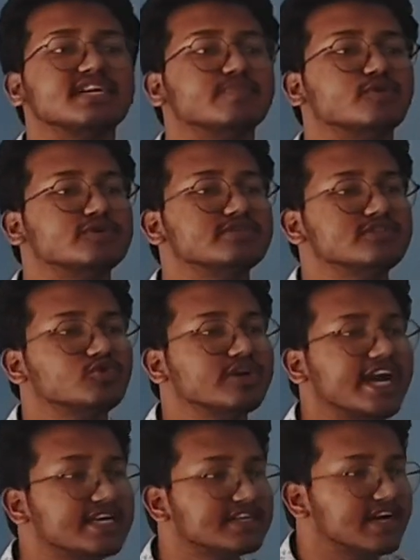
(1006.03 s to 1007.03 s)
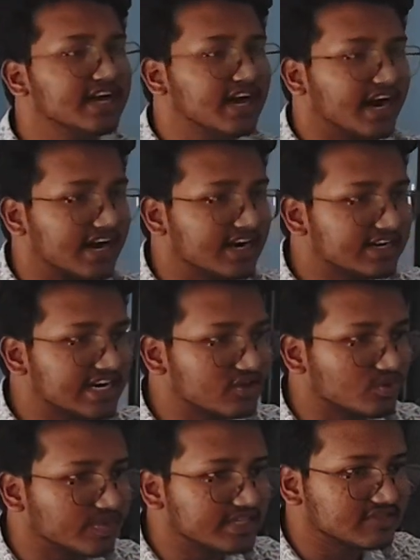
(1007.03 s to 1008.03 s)
Suppose you get
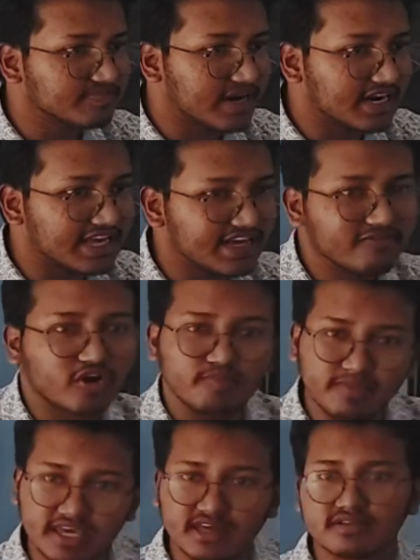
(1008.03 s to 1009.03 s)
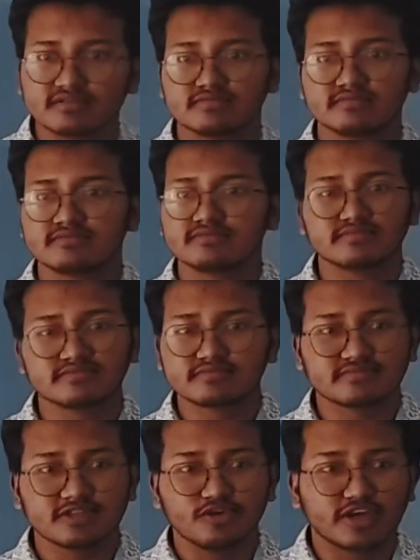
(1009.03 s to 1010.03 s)
100 rupees per day from me.
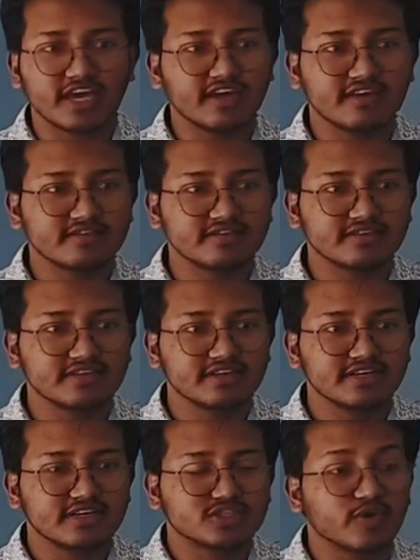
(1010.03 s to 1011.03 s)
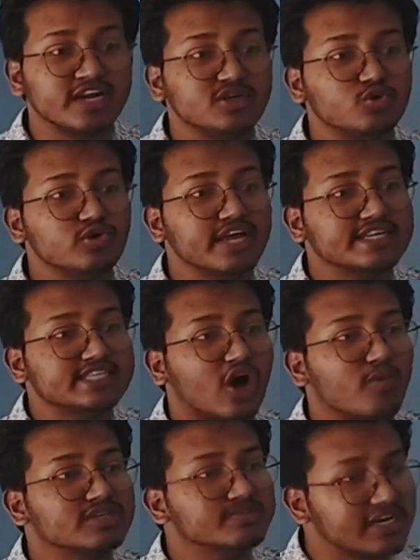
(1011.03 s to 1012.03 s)
Okay? So in 2 days,
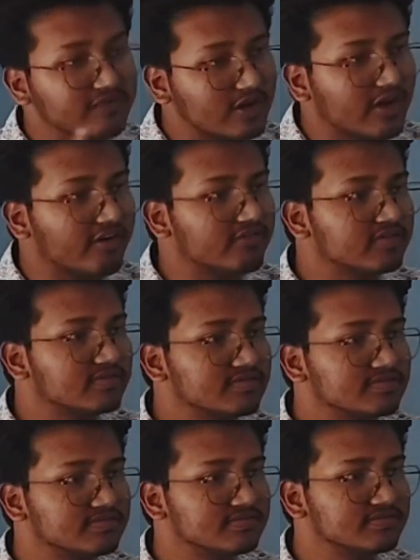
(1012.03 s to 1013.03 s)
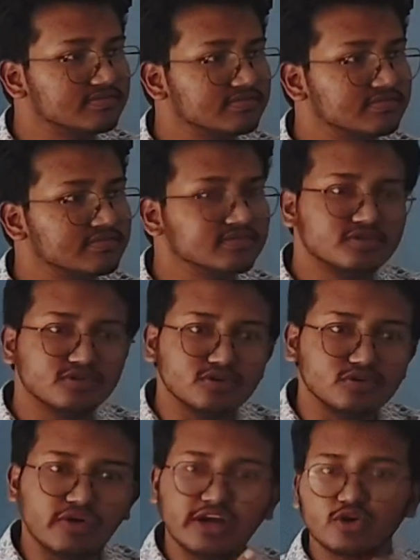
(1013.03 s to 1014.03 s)
how much money will you have?
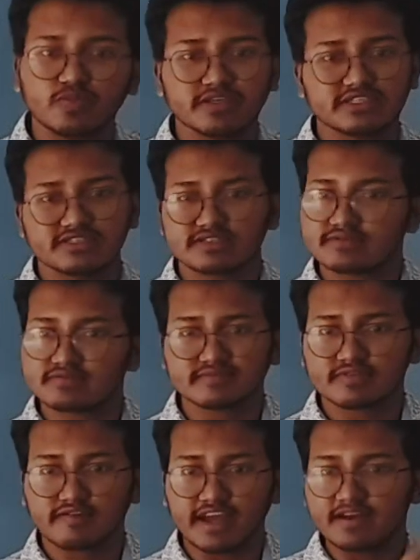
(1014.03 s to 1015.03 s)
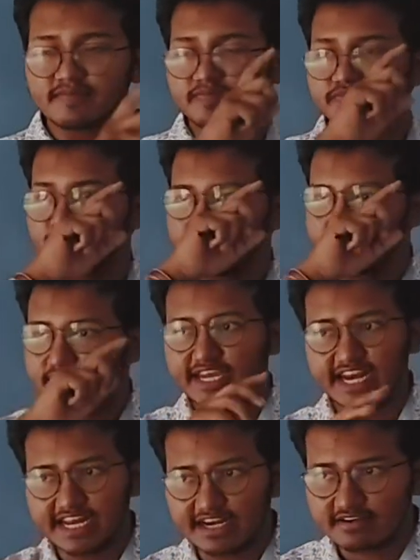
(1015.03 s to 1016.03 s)
200 rupees. Fine.
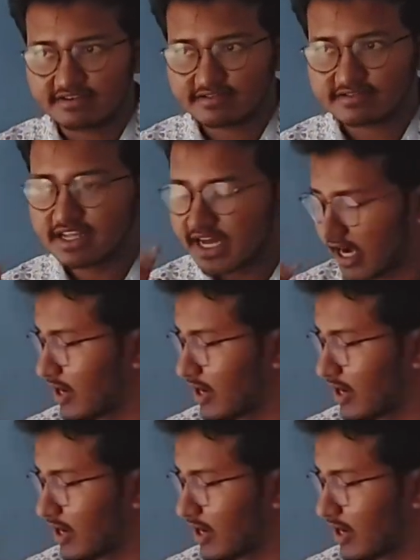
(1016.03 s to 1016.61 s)
Getting it?